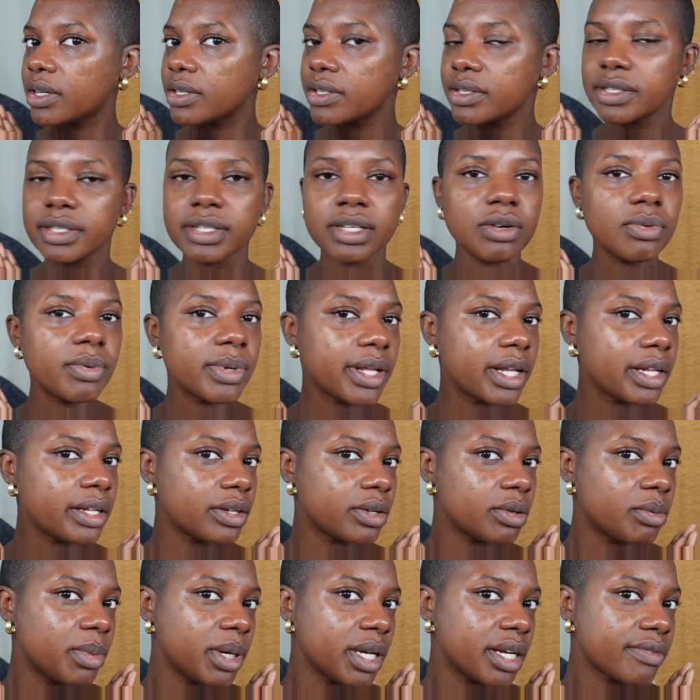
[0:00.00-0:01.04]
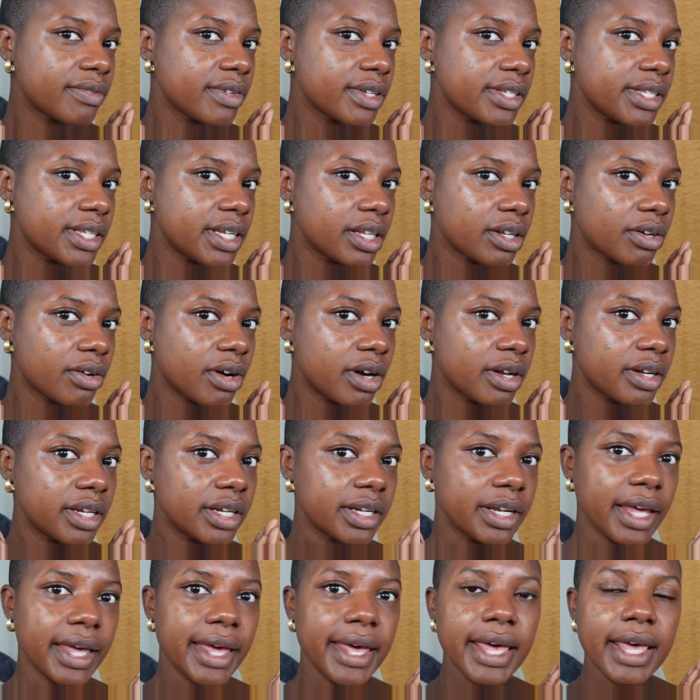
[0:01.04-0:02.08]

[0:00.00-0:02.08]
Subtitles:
conceal with a little bit of concealer on it.